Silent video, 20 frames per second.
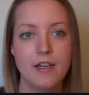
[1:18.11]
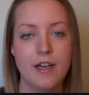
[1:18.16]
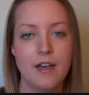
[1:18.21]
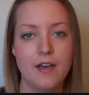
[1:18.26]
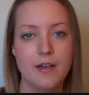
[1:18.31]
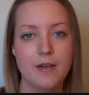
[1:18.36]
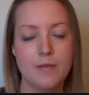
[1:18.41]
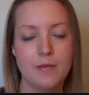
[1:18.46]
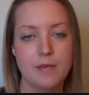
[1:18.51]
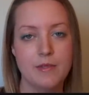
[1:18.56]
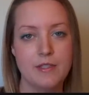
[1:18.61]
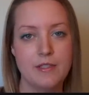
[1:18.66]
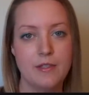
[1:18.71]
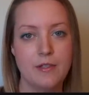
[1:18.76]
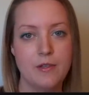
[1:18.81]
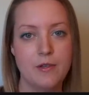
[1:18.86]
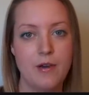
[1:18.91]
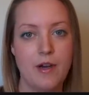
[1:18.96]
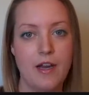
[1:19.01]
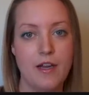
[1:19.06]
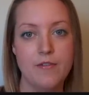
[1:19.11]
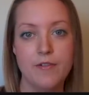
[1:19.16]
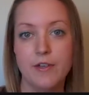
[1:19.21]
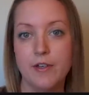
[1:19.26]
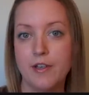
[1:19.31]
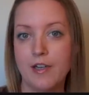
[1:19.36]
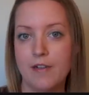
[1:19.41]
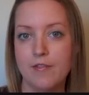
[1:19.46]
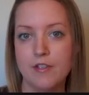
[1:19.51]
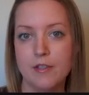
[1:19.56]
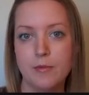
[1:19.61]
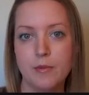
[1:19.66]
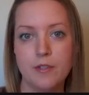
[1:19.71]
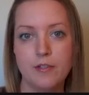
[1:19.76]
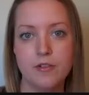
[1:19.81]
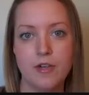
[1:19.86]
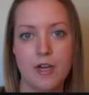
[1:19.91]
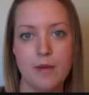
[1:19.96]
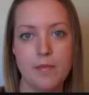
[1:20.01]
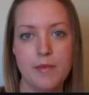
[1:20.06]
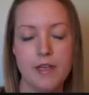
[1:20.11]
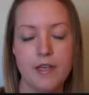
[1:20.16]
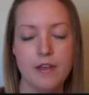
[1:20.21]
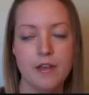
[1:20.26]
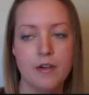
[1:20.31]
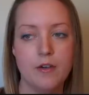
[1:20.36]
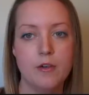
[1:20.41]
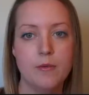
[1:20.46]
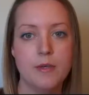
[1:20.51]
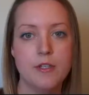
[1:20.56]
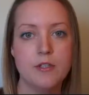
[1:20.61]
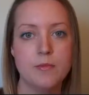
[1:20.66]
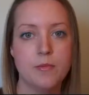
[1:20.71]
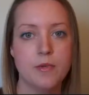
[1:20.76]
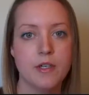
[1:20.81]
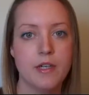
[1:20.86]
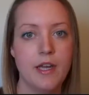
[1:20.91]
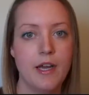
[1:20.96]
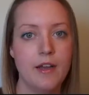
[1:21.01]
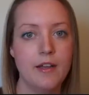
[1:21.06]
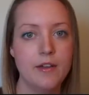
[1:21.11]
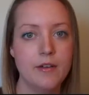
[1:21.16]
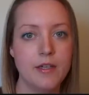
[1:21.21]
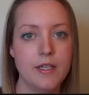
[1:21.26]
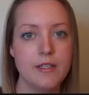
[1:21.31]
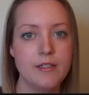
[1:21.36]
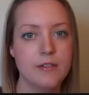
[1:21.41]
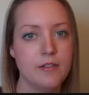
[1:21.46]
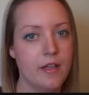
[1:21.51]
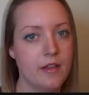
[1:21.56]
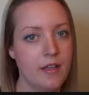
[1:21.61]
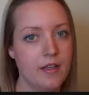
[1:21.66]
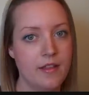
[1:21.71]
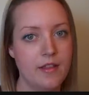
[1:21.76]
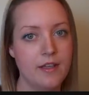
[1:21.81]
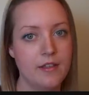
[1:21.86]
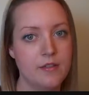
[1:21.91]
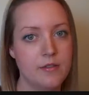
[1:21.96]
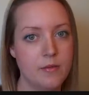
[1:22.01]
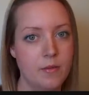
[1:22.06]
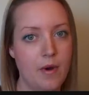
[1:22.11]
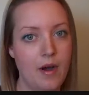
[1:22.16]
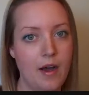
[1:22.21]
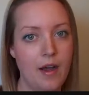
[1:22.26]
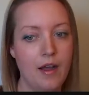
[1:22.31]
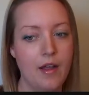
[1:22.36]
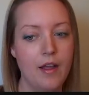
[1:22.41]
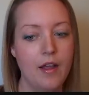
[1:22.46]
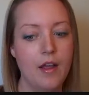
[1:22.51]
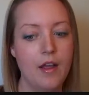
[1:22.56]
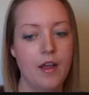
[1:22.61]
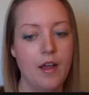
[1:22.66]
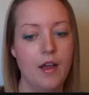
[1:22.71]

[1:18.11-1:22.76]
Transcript: Um, so I felt comfortable dropping a whole bunch more calories, I think that's why